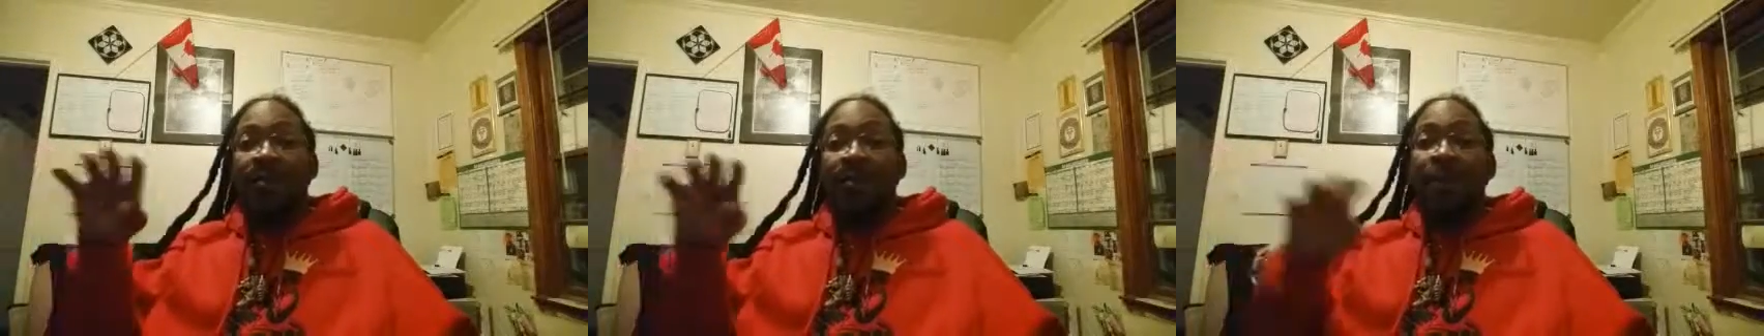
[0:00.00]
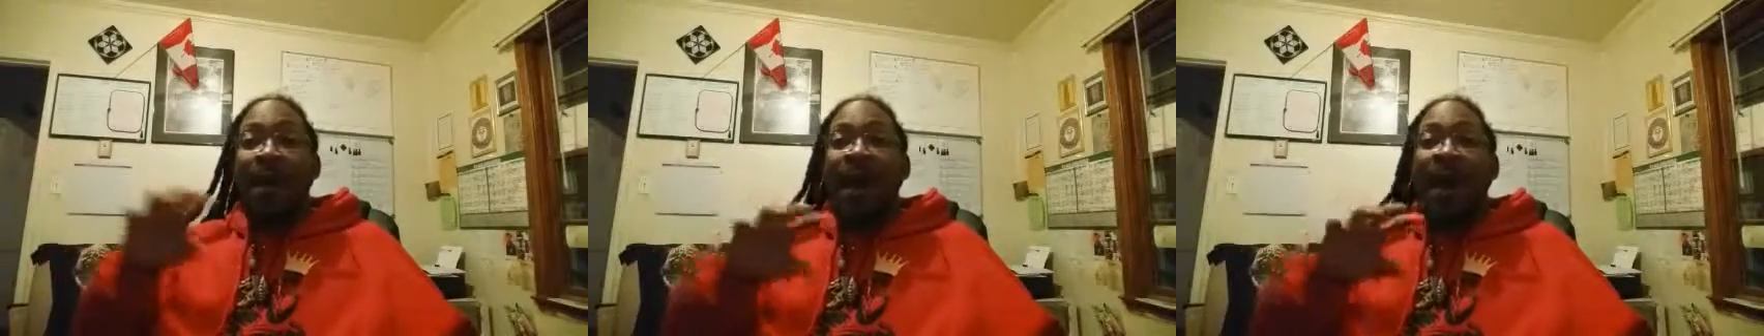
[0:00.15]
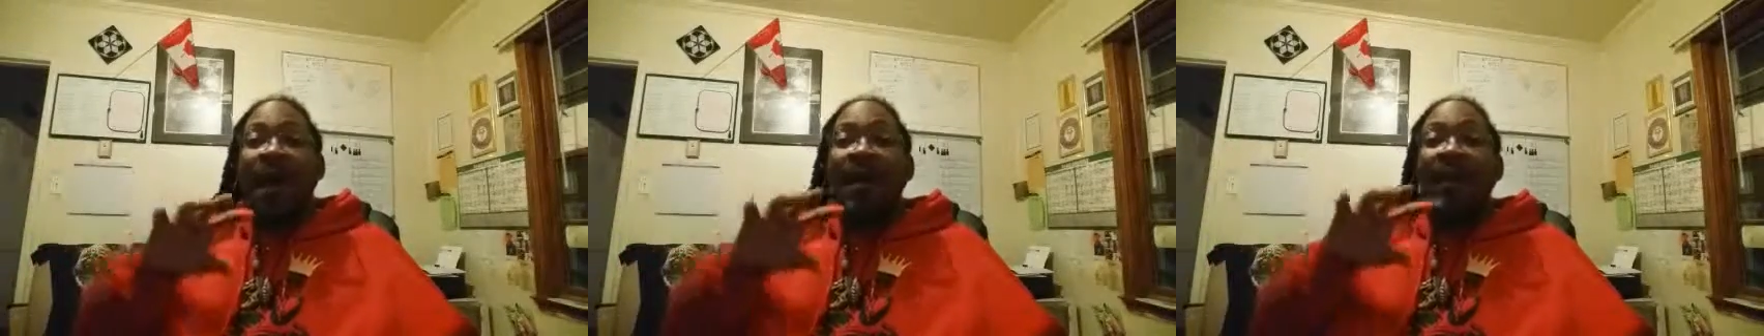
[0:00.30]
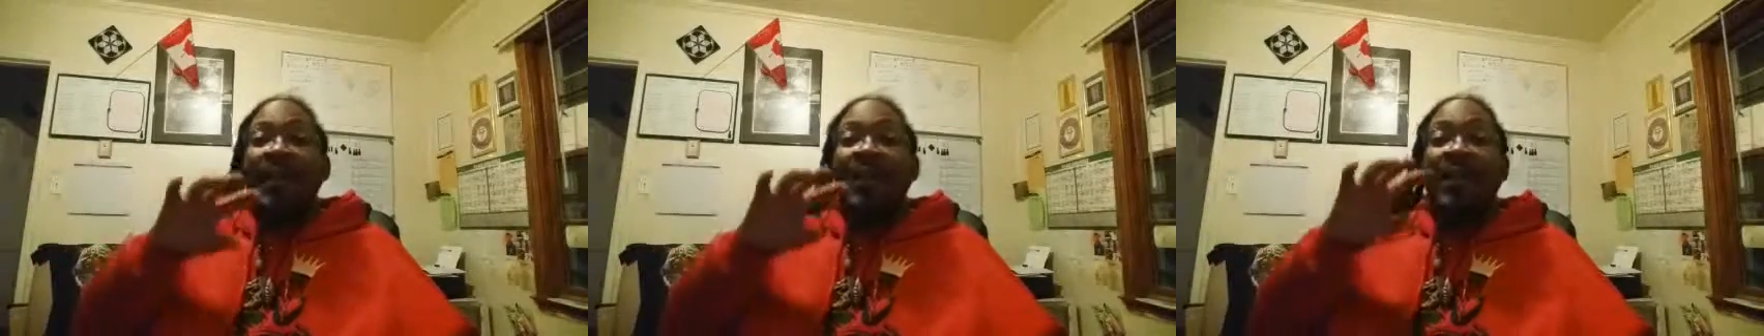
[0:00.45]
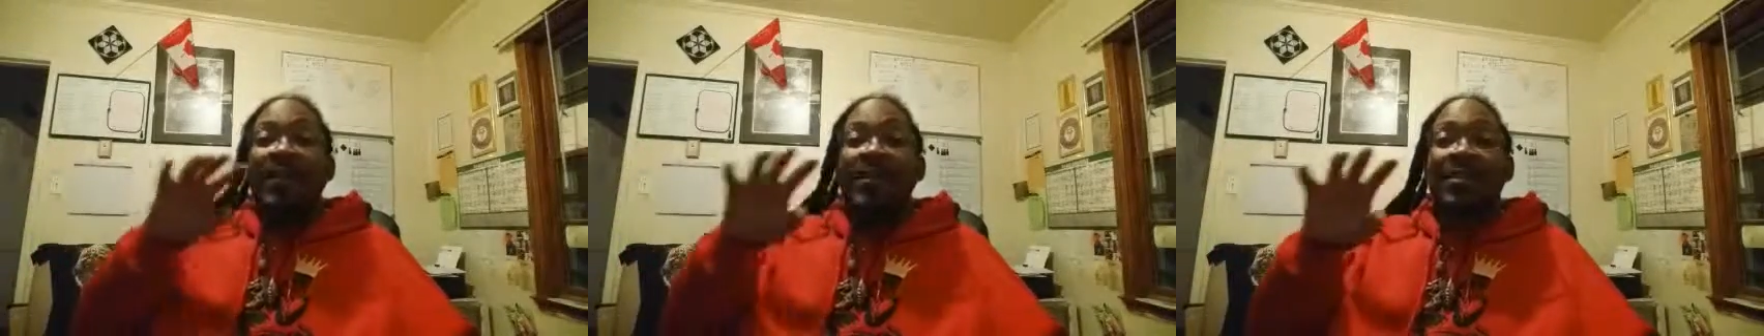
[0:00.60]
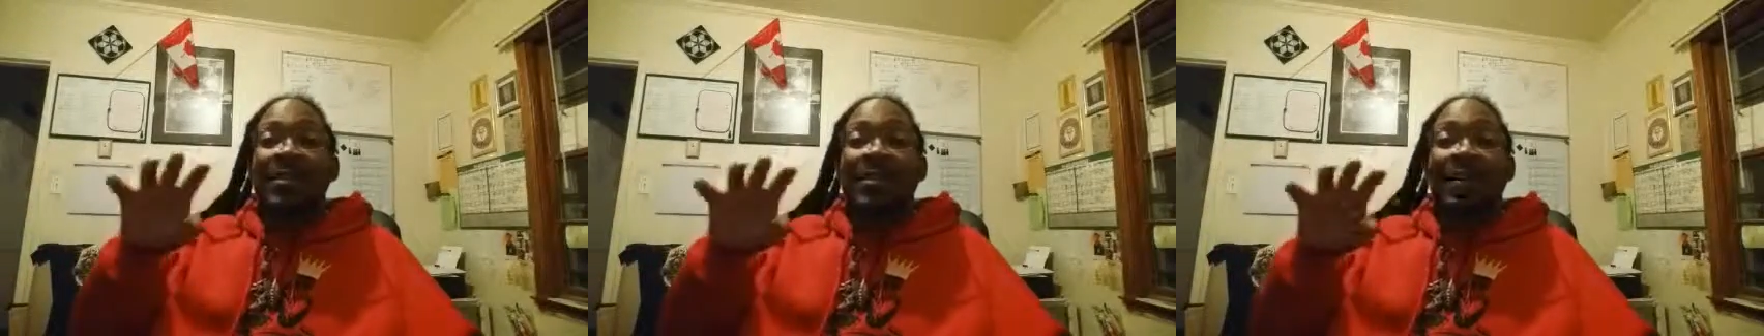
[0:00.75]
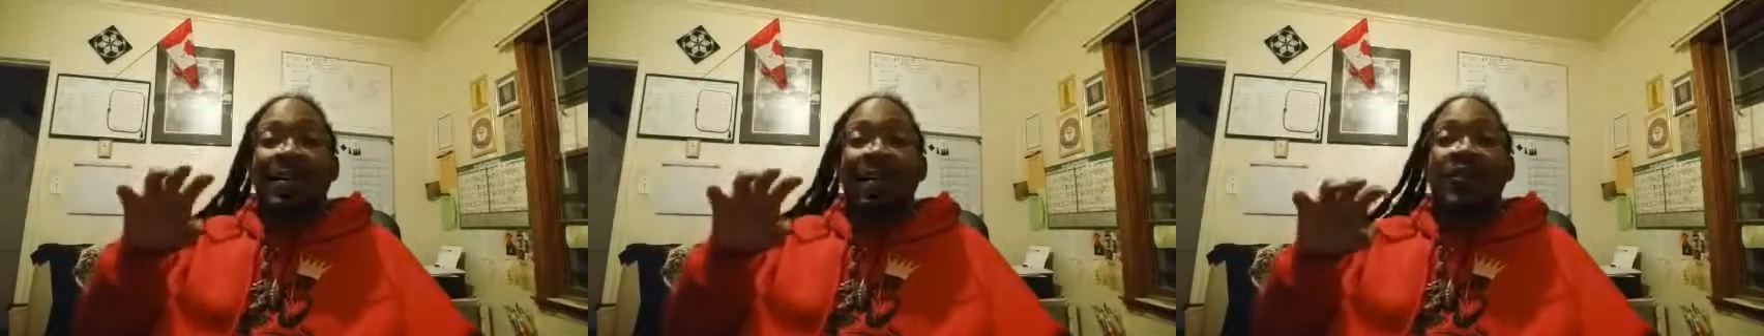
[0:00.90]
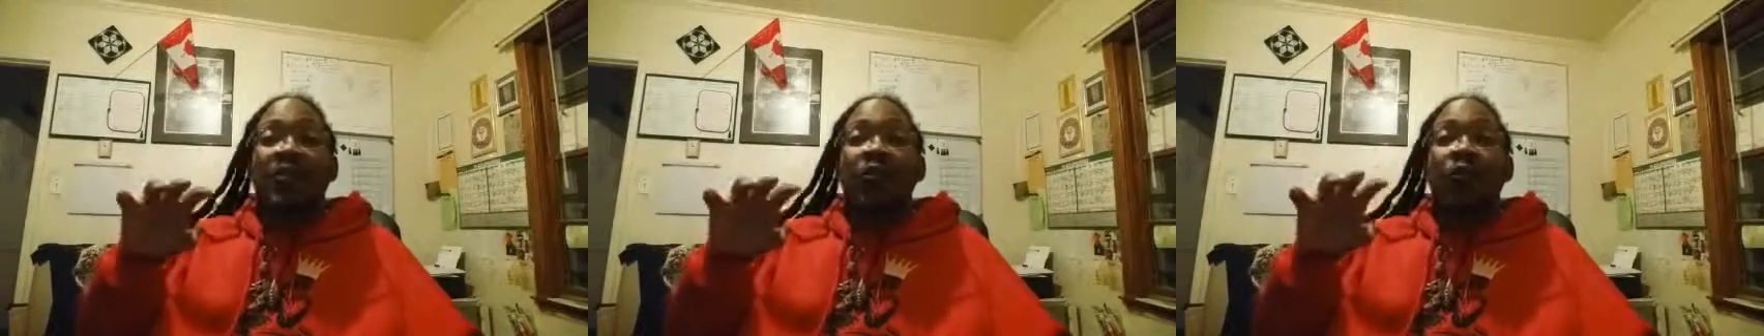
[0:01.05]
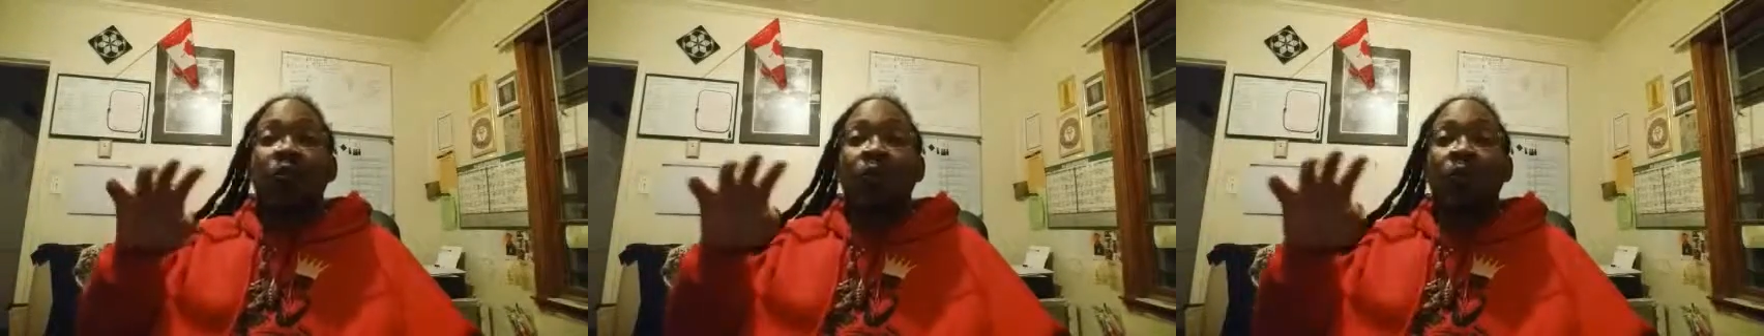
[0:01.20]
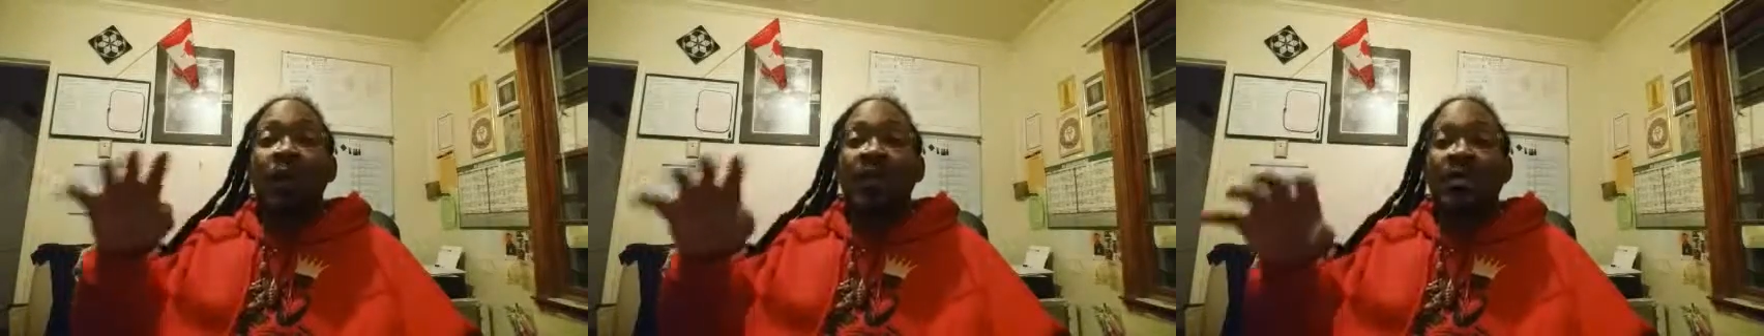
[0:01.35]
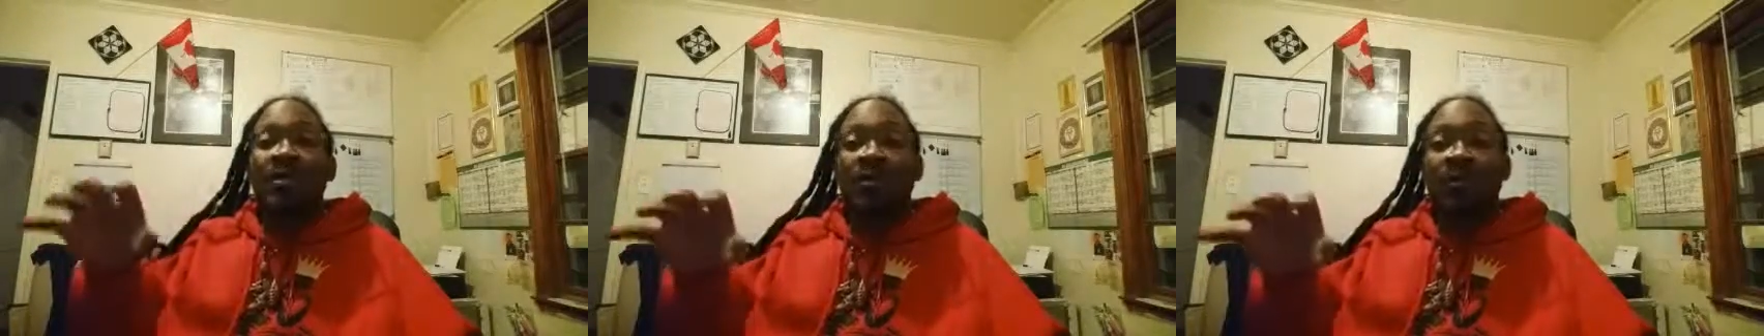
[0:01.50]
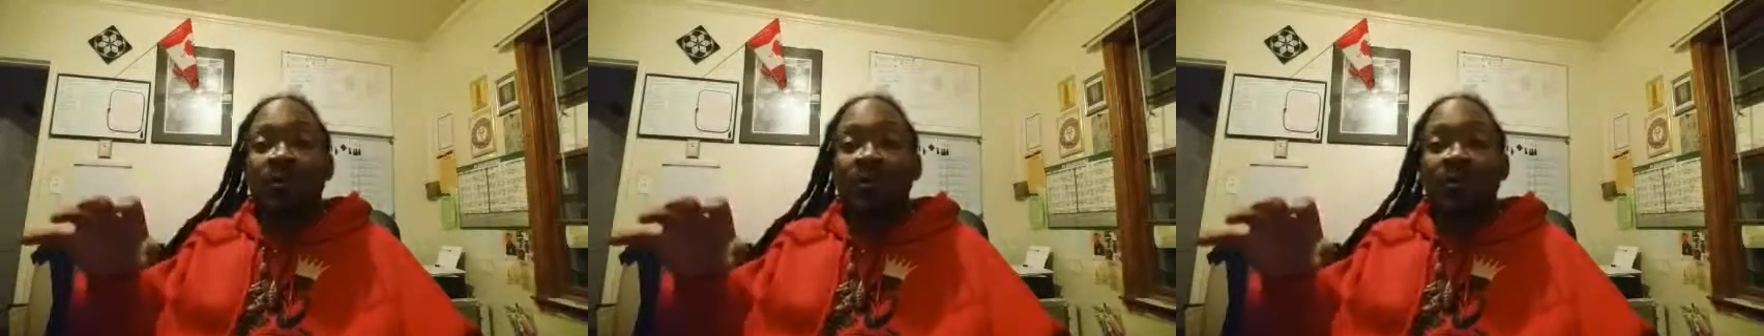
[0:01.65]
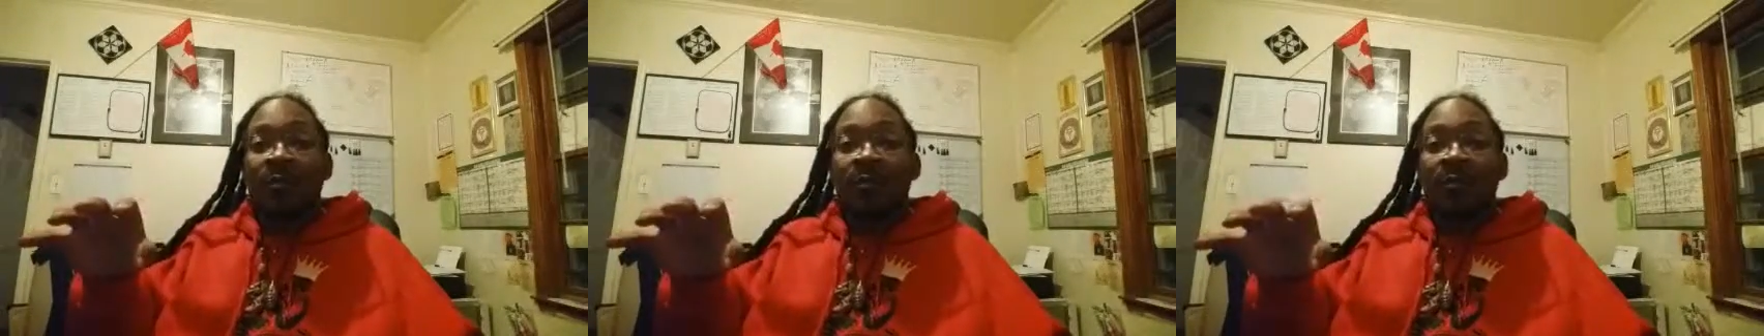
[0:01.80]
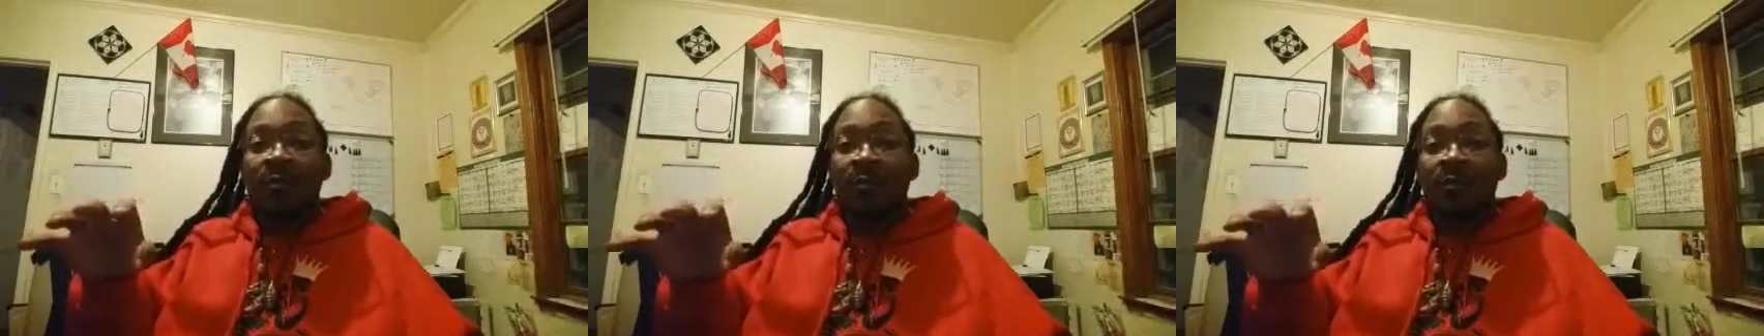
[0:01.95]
by listening to wisdom.